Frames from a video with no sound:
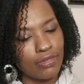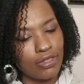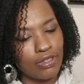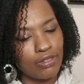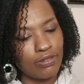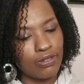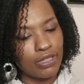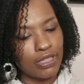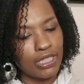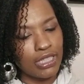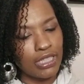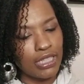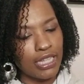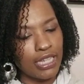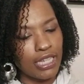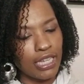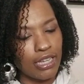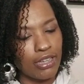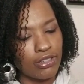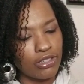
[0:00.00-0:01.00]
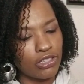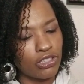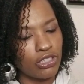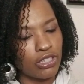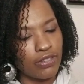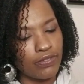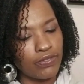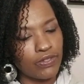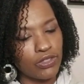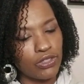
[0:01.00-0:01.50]
I really like how it
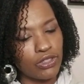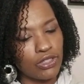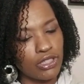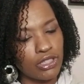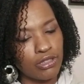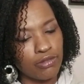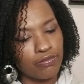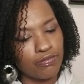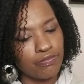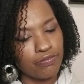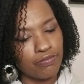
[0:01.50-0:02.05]
shuffles.